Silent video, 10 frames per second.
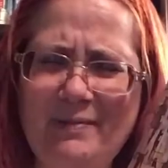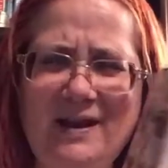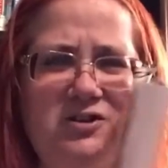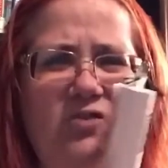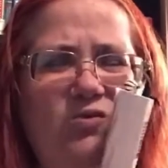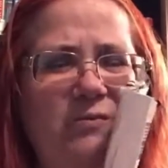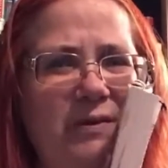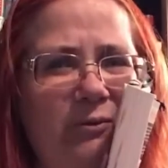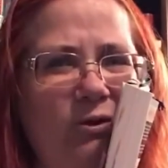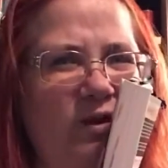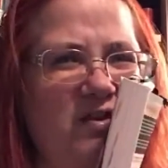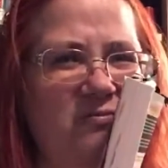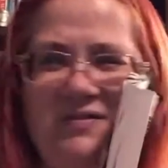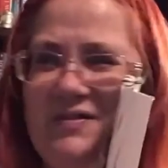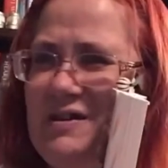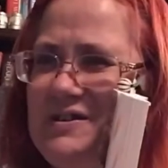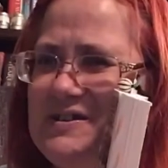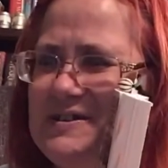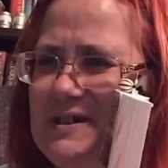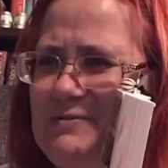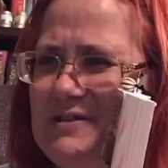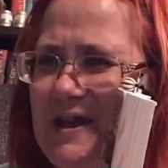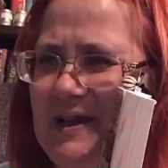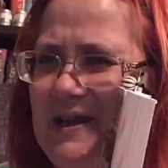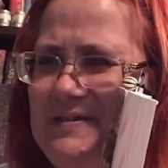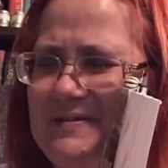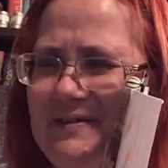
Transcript: but I don't remember what it's missing. It just seems like it is.